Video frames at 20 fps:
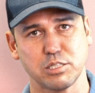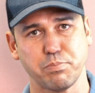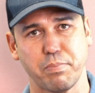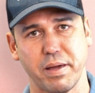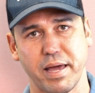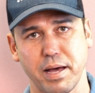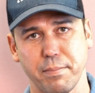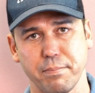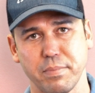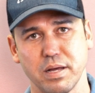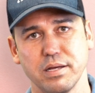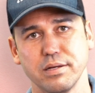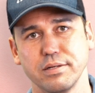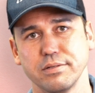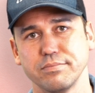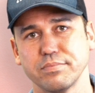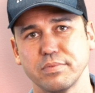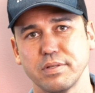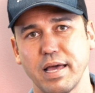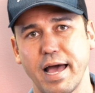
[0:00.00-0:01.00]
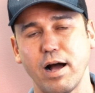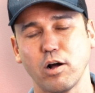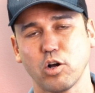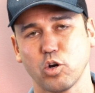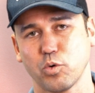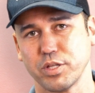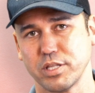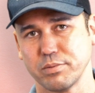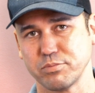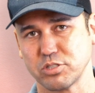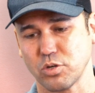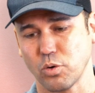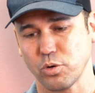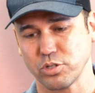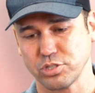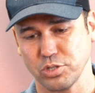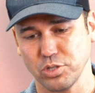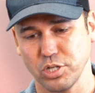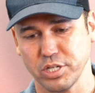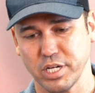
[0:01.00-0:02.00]
spam algorithm
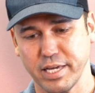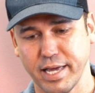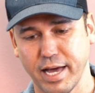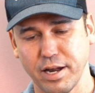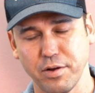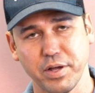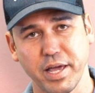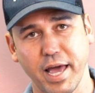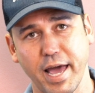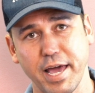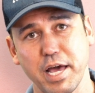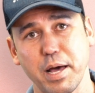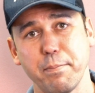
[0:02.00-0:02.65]
scores are looking at, okay?